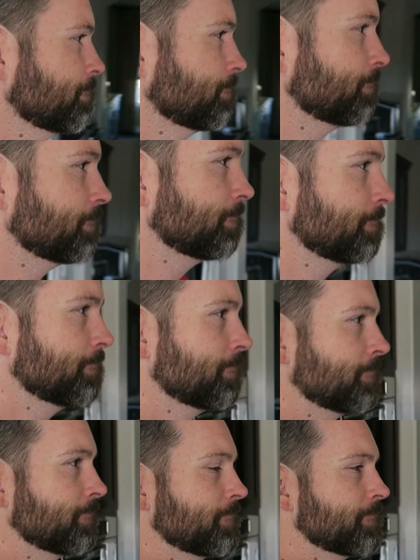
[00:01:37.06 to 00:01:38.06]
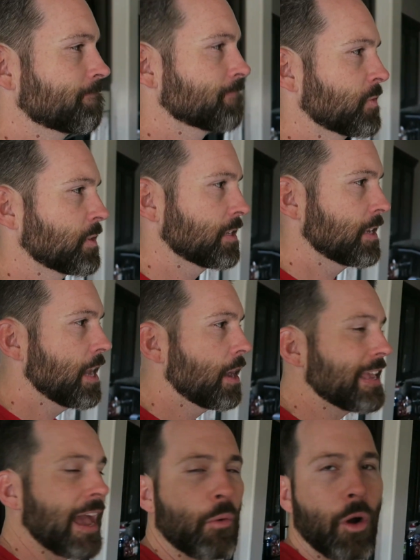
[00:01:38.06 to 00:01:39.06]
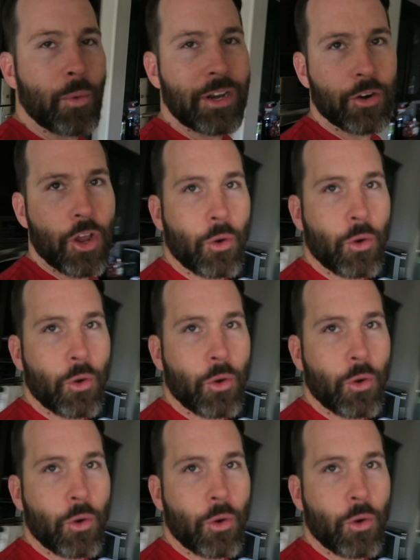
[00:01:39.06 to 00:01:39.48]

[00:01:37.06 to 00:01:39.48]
No, it's a mystery potluck. Yeah, well, we don't